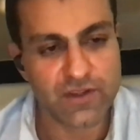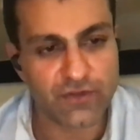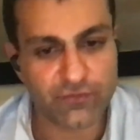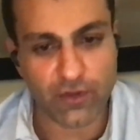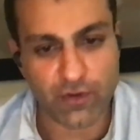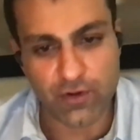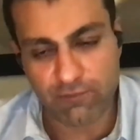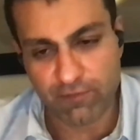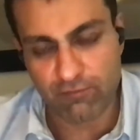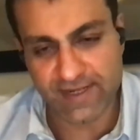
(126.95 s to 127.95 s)
So,
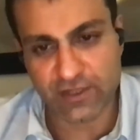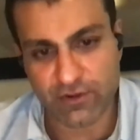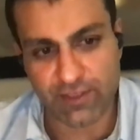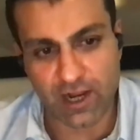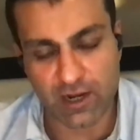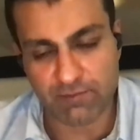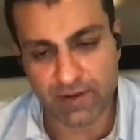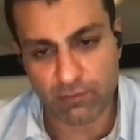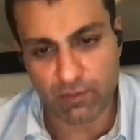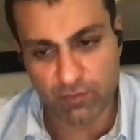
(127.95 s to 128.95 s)
for rescue therapy,
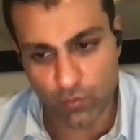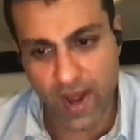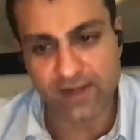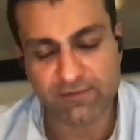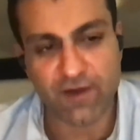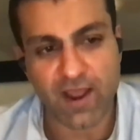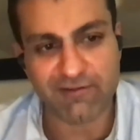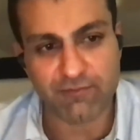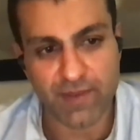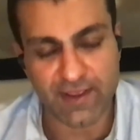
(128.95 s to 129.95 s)
we would wait 5
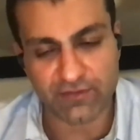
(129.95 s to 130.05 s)
minutes.